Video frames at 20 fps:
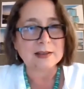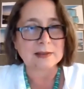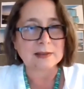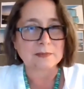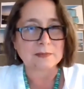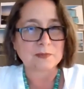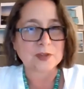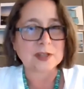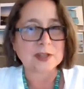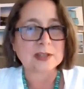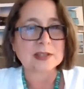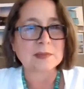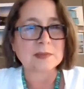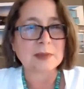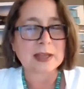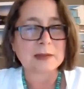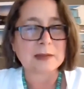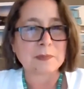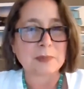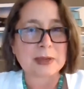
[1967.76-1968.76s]
you just
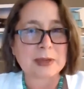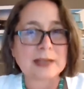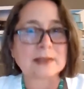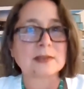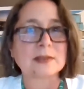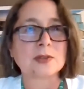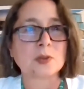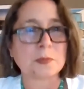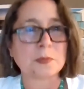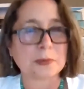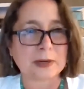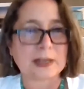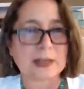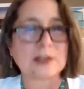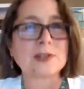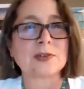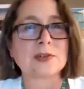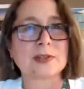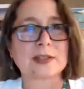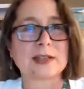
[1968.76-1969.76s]
made beets super
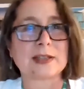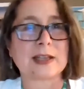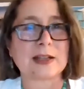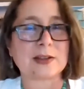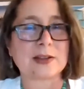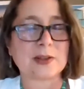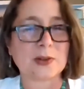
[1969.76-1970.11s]
interesting,